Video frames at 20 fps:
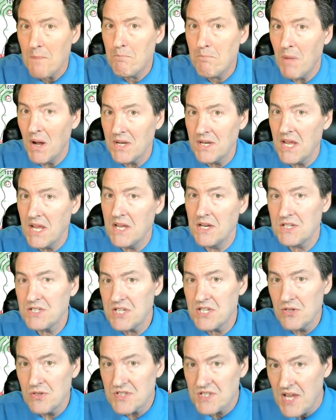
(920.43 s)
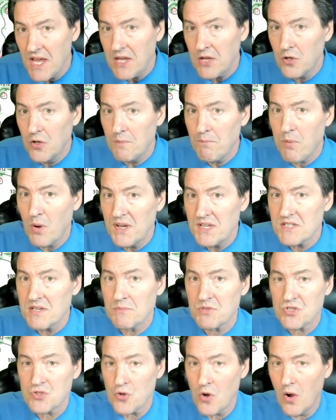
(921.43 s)
Monday into Tuesday could bring
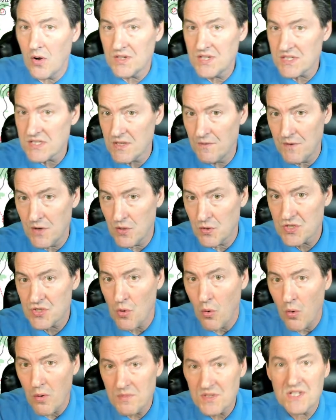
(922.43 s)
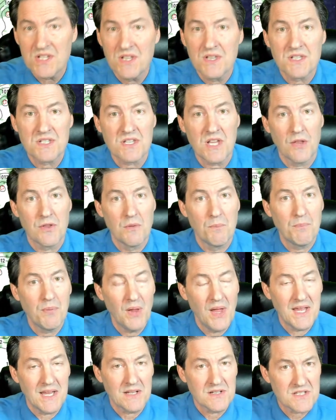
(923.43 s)
some strong to severe storms to the southern
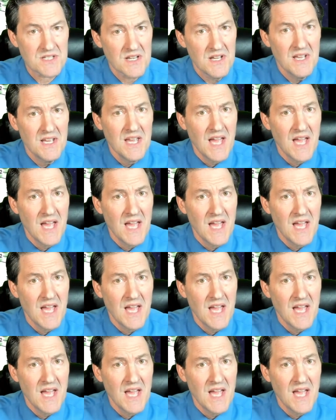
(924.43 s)
plains,